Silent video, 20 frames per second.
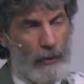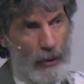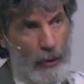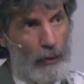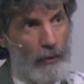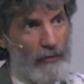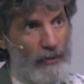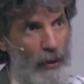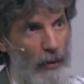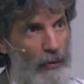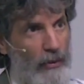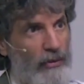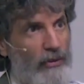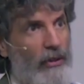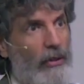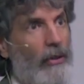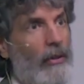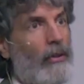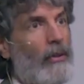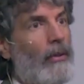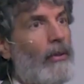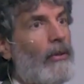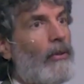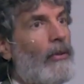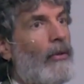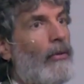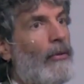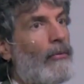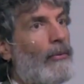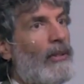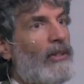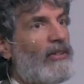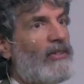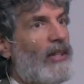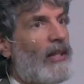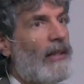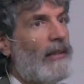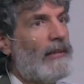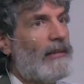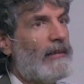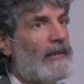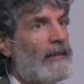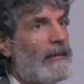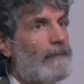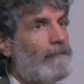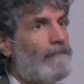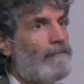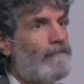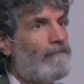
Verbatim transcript: two of Noah's three sons.